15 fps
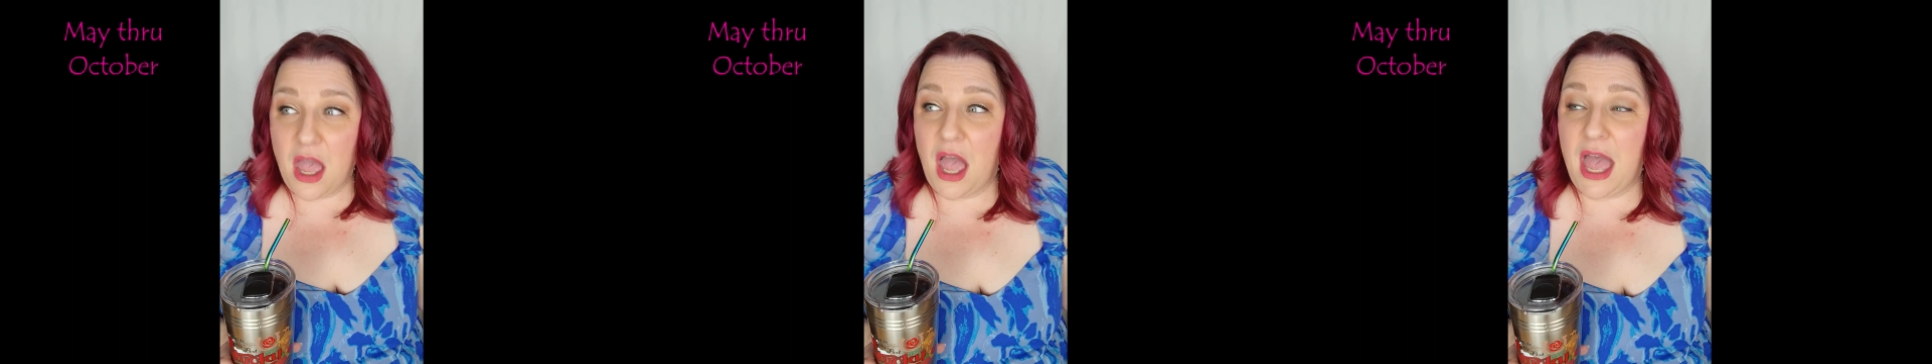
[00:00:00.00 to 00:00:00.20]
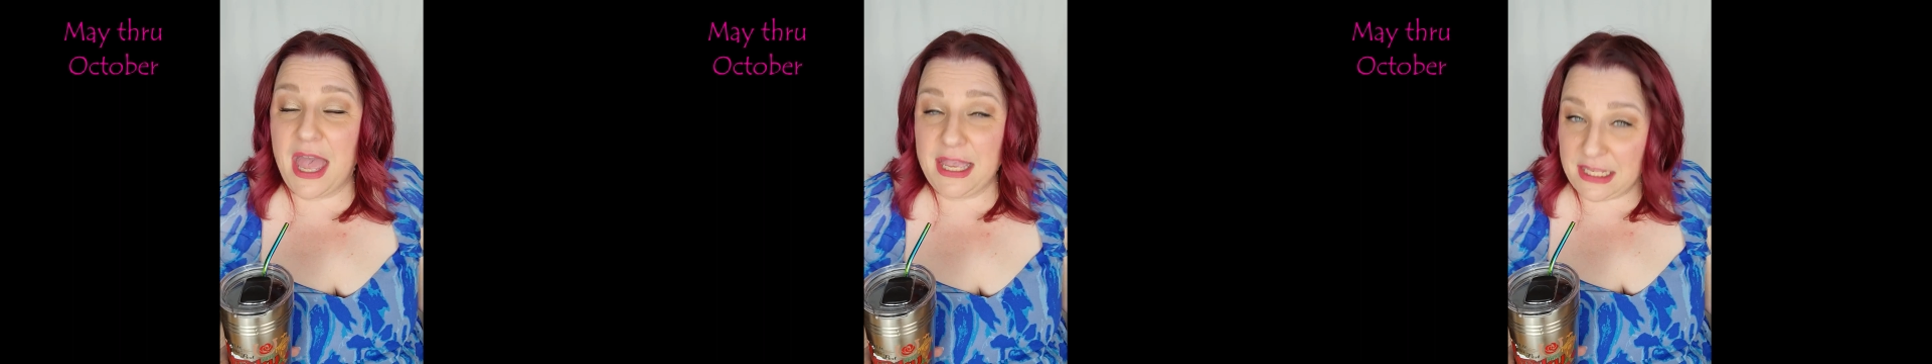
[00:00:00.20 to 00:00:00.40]

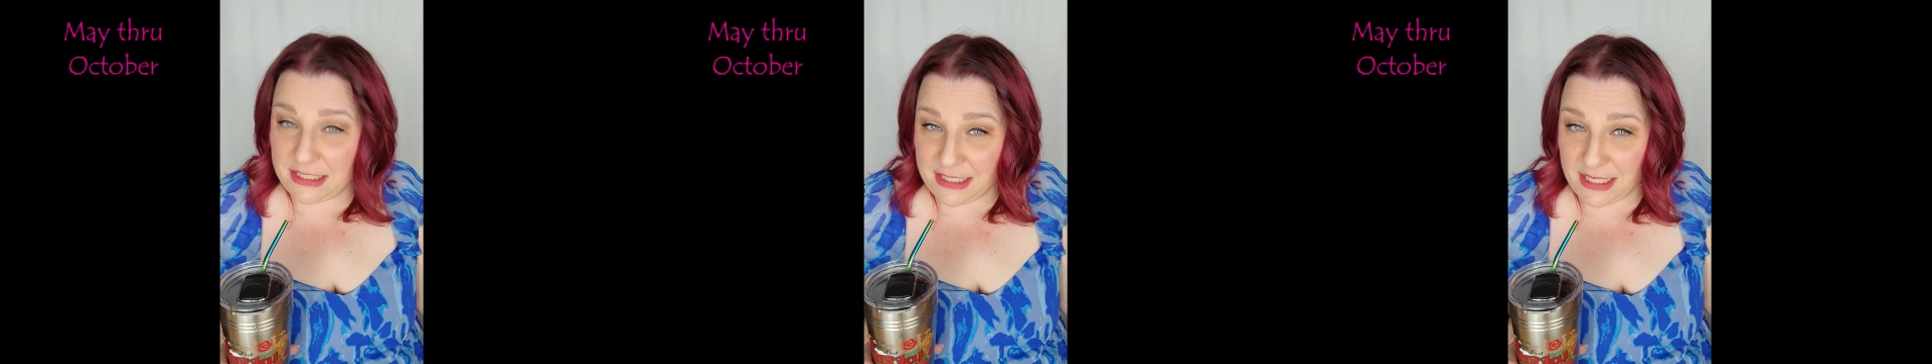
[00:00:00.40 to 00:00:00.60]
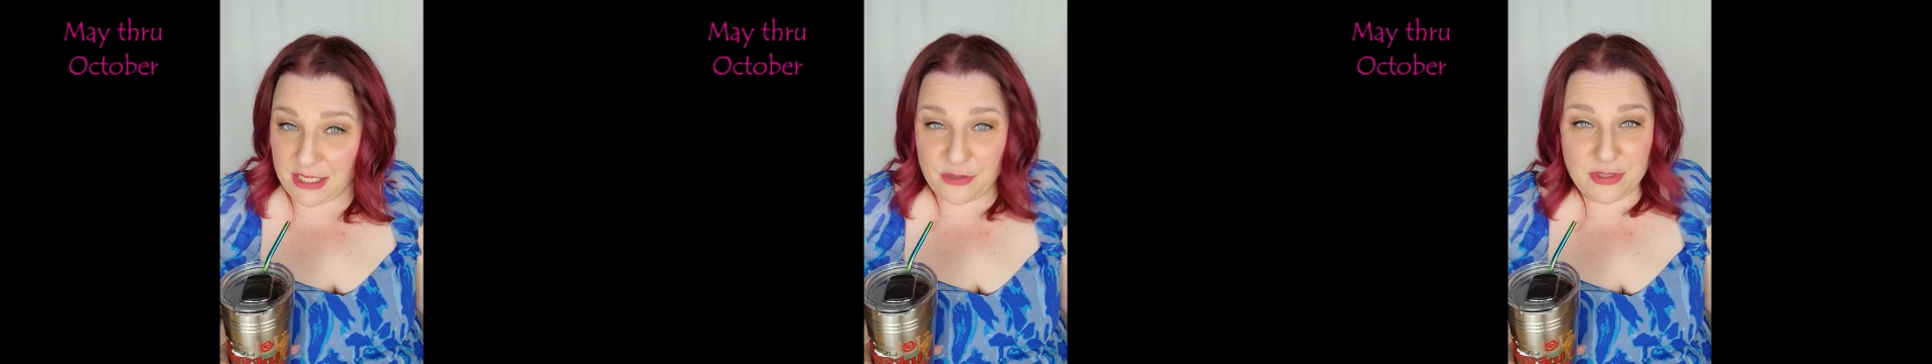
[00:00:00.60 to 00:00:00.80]
I can
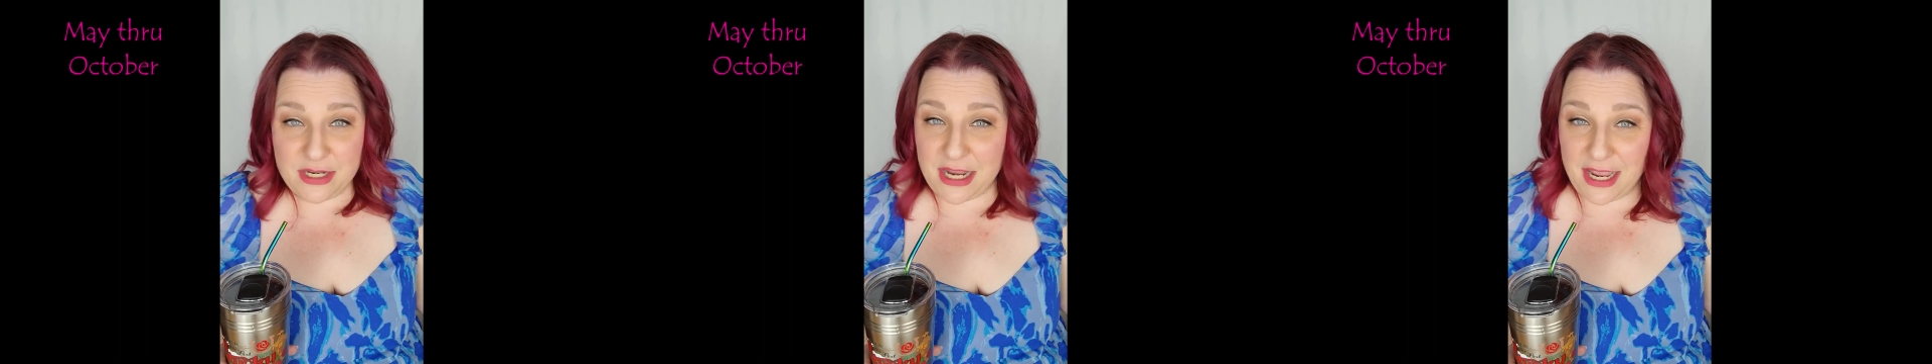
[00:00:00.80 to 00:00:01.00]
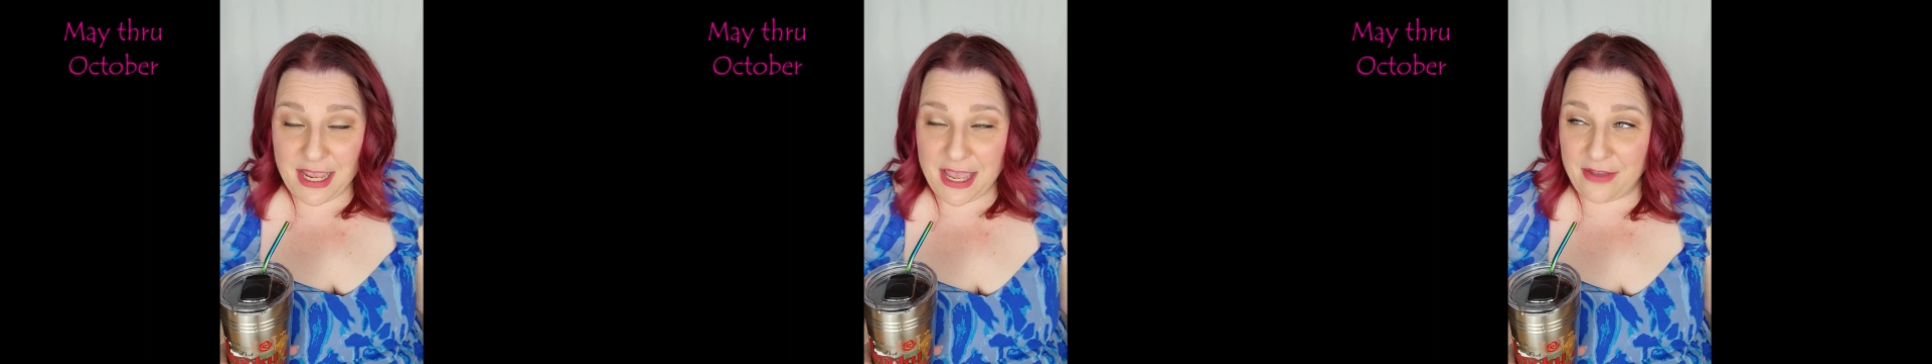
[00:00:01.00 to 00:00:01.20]
tell you that
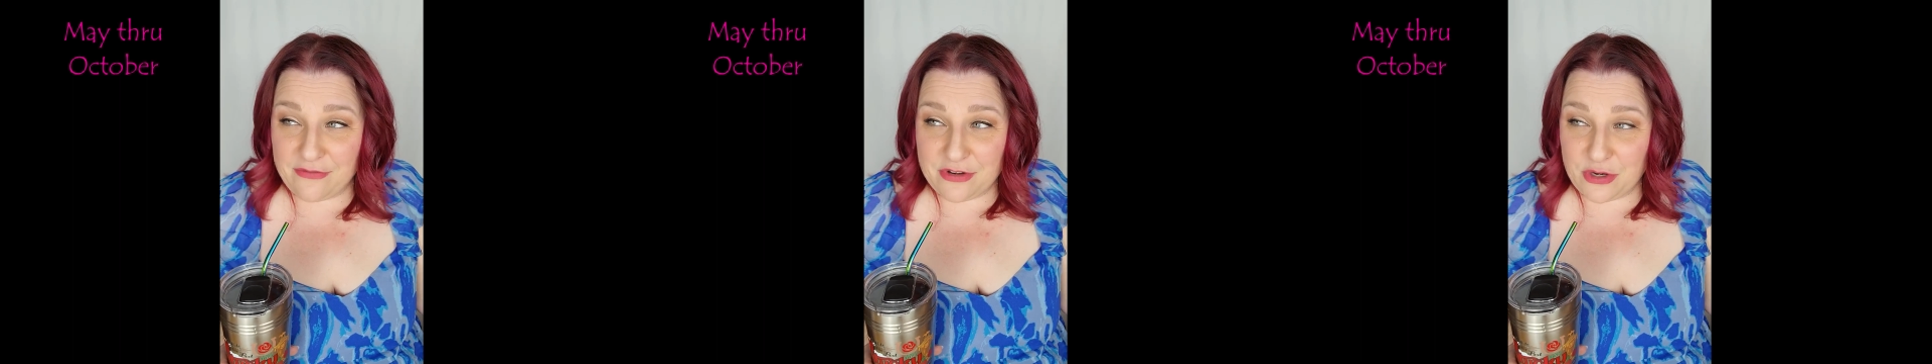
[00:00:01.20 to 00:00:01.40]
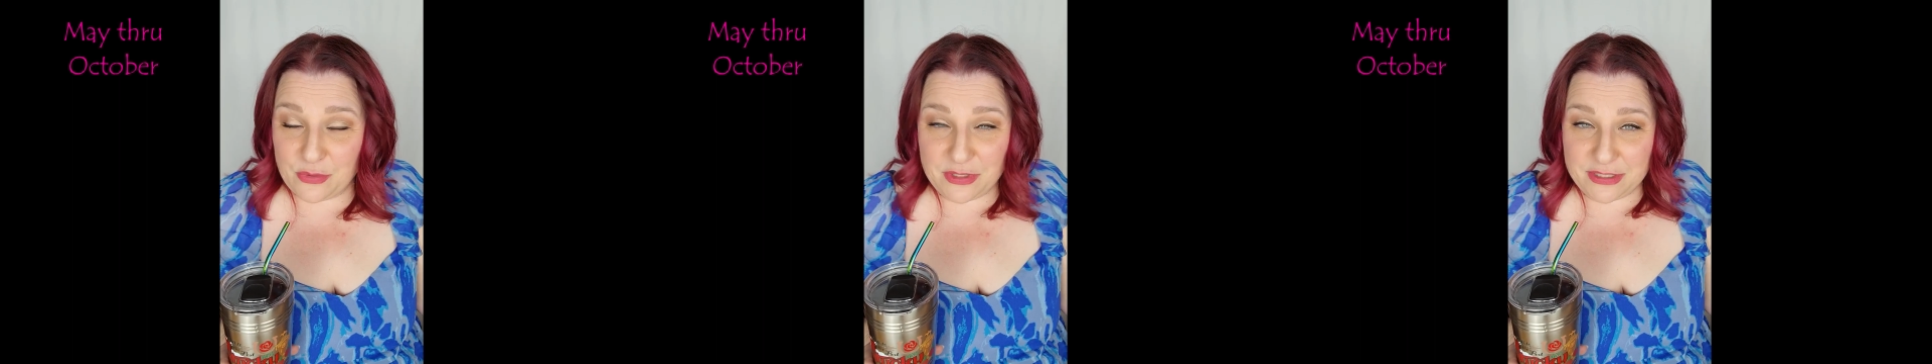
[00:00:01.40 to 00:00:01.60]
I have
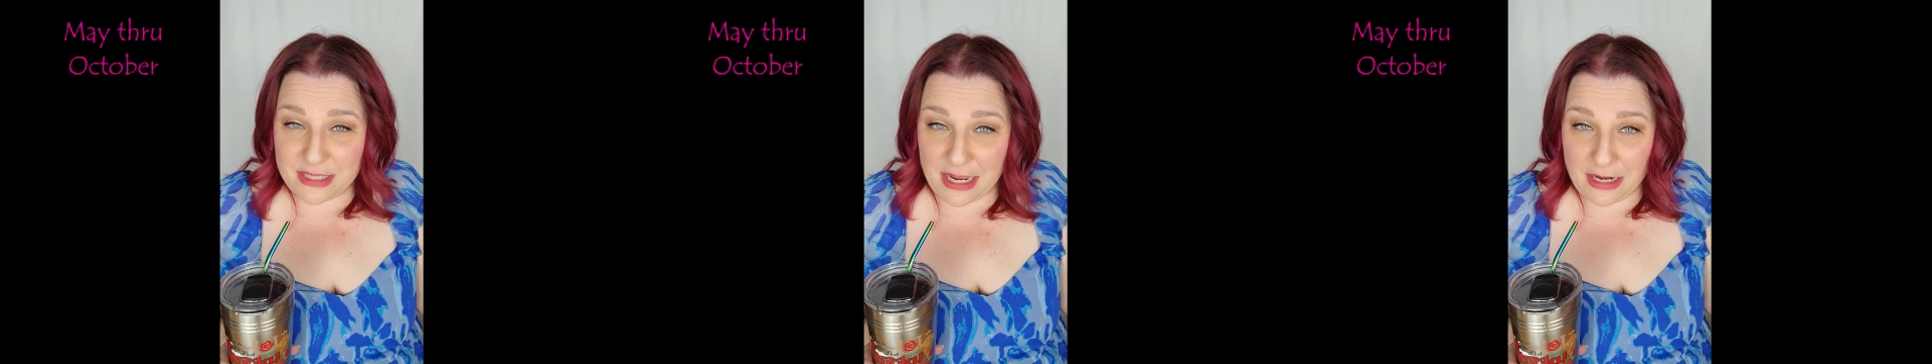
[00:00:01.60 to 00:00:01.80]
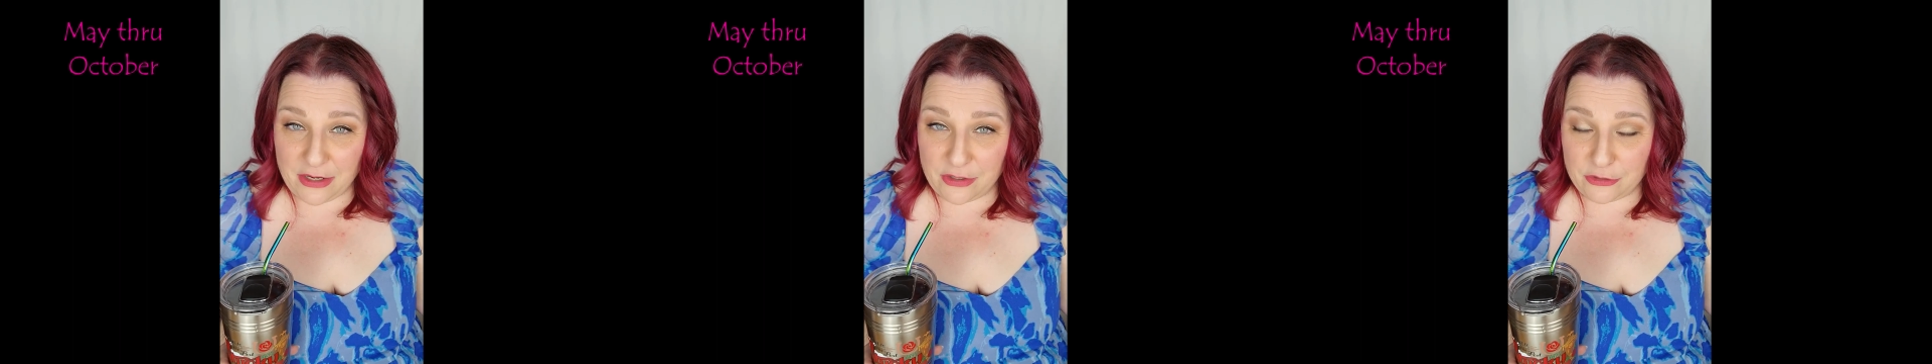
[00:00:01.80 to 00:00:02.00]
no
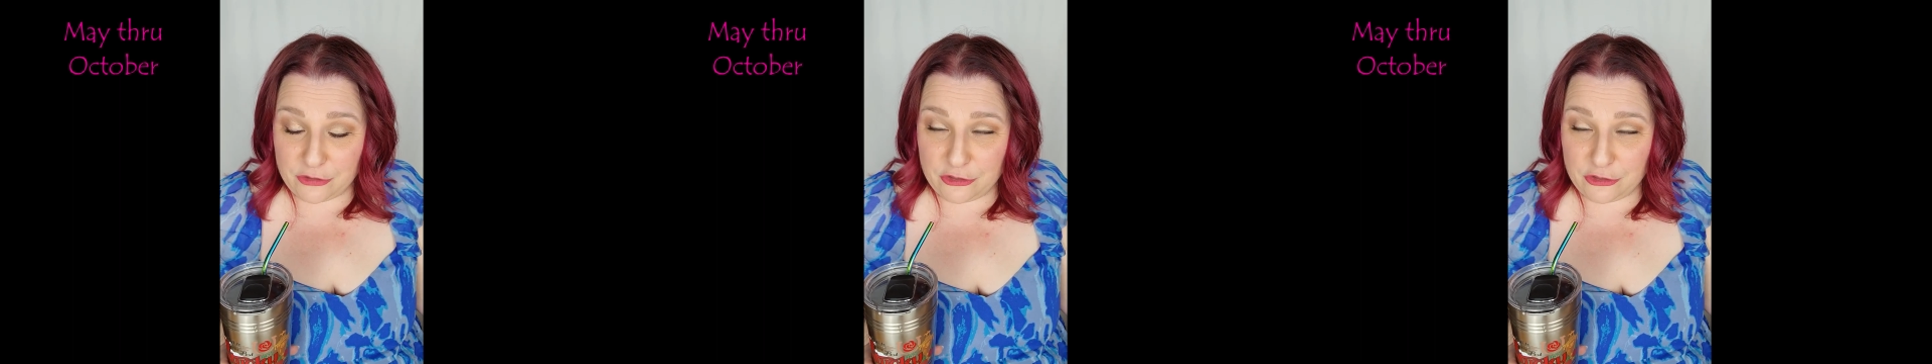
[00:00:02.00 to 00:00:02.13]
desire